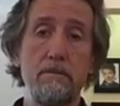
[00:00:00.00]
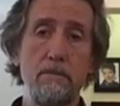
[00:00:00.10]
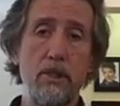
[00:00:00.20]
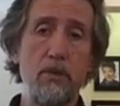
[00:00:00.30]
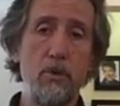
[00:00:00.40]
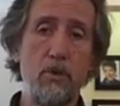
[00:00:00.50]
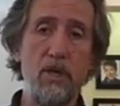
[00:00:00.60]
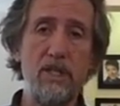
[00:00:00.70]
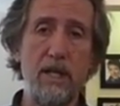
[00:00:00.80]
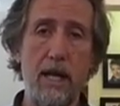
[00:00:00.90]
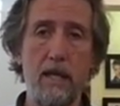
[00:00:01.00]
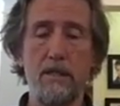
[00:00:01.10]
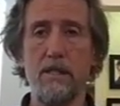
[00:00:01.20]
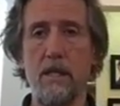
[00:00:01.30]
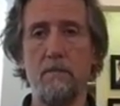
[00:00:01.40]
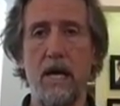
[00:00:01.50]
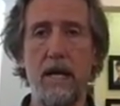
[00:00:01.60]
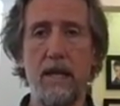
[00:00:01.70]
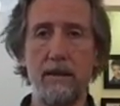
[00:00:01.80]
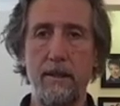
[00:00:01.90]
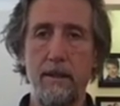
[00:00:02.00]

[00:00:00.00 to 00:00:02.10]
When you were reaching out to somebody?